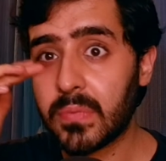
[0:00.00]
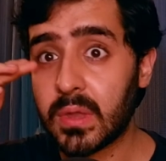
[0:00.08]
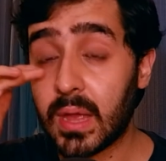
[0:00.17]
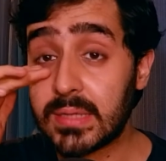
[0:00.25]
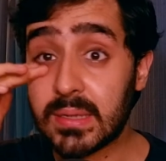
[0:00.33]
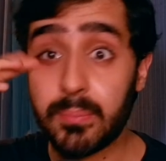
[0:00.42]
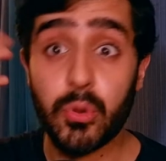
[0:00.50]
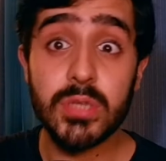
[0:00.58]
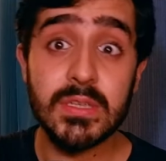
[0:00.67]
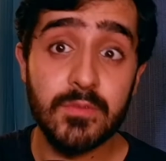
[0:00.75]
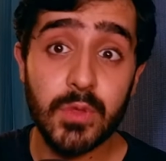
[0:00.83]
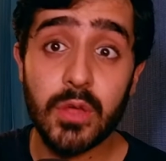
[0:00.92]
at some points
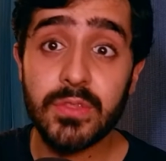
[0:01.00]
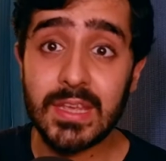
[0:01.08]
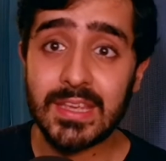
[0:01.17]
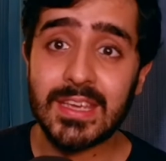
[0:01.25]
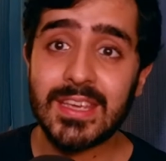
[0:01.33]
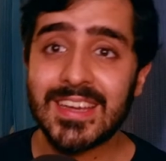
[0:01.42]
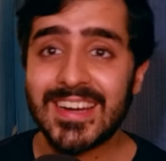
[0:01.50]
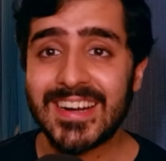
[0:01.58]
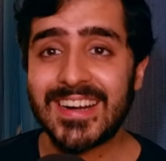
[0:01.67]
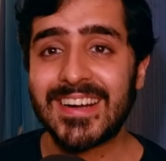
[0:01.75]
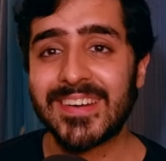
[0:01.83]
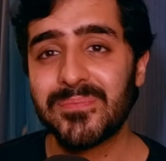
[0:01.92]
even without thinking,
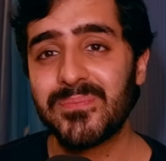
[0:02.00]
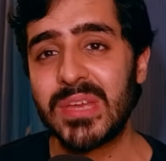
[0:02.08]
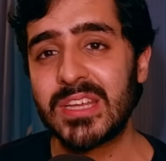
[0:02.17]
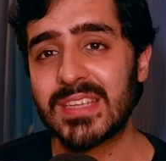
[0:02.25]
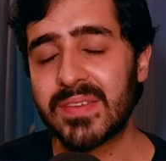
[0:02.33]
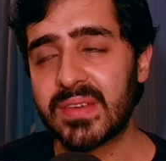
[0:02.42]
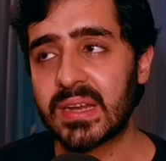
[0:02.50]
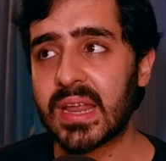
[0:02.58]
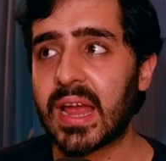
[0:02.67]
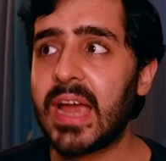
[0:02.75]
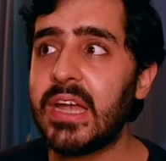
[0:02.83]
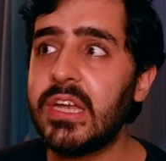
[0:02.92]
because I felt
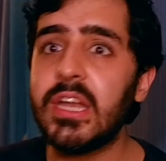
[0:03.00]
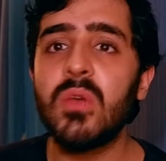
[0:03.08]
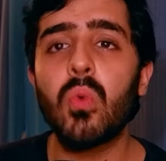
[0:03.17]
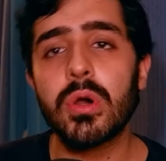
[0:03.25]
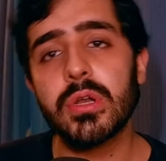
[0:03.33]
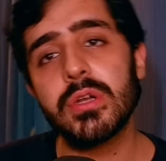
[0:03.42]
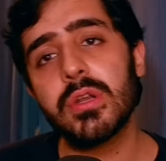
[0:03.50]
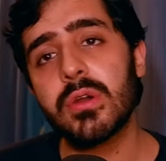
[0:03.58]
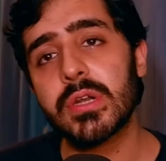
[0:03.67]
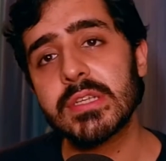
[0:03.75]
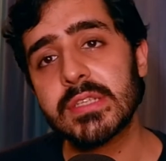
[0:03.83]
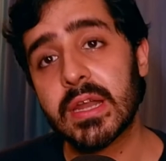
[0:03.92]
like I didn't want her to
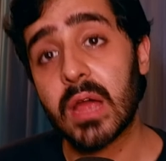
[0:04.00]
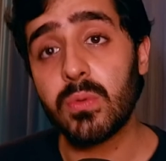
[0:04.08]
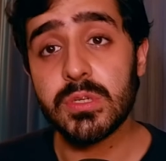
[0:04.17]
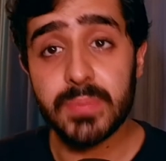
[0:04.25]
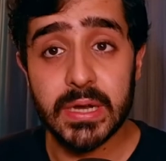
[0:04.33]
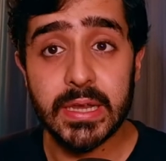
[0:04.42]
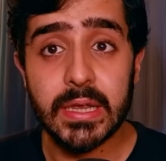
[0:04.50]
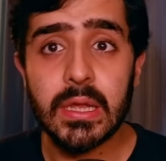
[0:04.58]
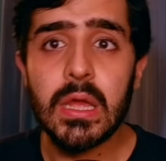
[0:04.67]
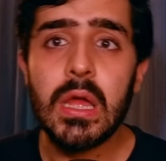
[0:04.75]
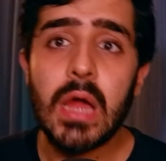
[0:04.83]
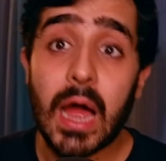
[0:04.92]
notice that I was breaking.
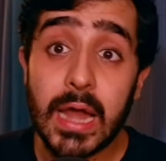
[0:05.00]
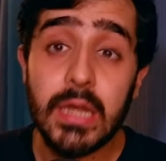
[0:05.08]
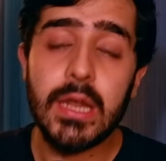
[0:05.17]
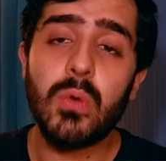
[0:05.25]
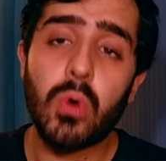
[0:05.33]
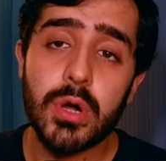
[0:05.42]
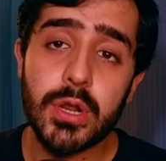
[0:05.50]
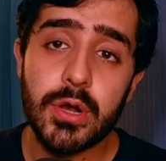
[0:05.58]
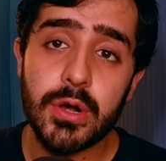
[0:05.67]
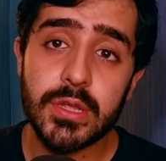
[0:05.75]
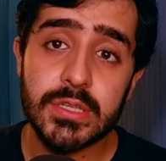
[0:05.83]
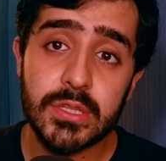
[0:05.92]
I didn't want her
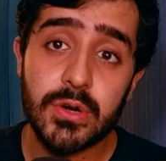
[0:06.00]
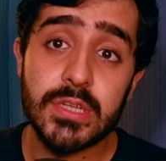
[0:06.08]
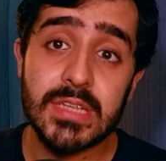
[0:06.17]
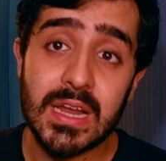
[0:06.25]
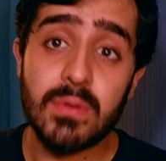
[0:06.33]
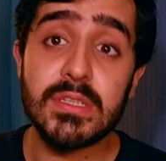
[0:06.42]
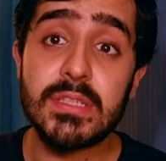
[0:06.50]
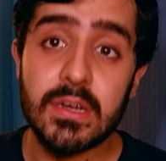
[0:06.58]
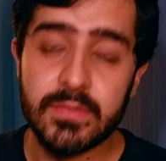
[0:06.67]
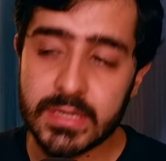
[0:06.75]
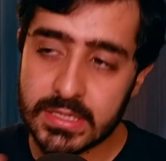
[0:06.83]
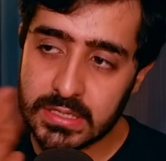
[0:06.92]
to notice that I was
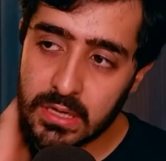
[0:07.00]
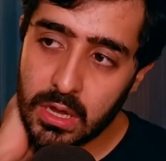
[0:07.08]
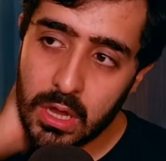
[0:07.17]
nervous.